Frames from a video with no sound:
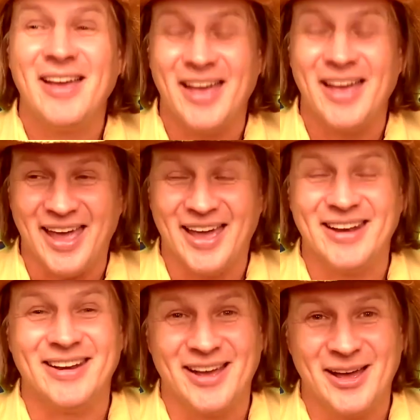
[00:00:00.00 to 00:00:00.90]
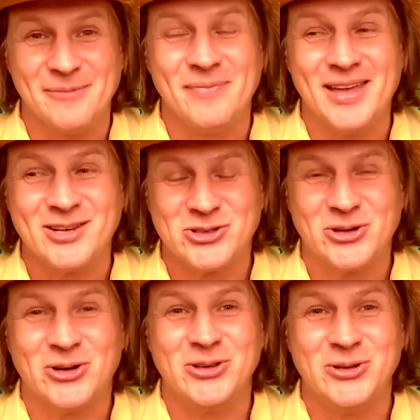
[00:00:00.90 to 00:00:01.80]
And make
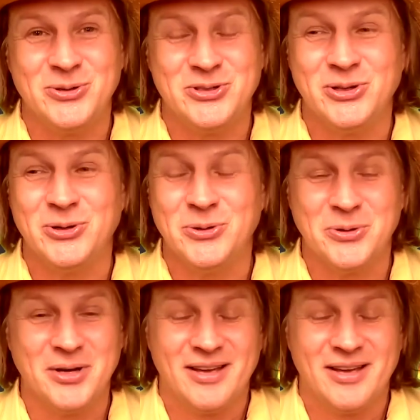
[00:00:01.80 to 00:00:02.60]
sure you do.